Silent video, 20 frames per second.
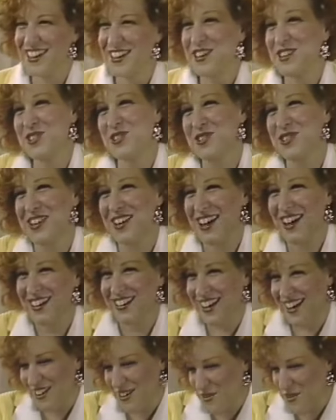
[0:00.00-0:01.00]
because usually I,
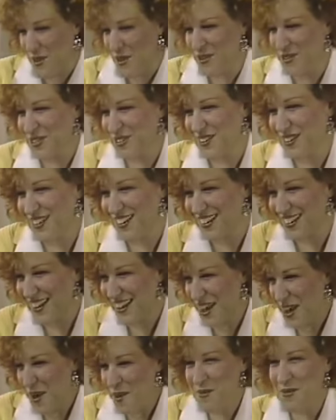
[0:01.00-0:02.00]
I do all the talking.
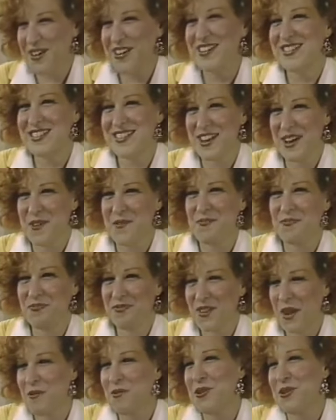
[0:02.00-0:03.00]
But it's, um,
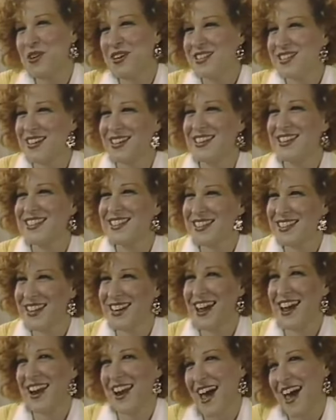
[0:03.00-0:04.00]
I'm learning to listen, and
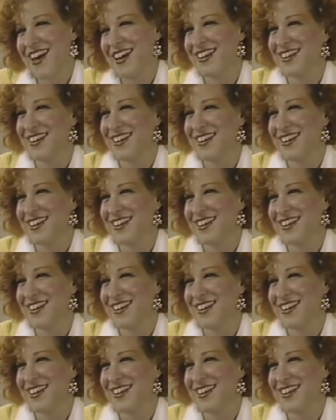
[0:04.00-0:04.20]
I like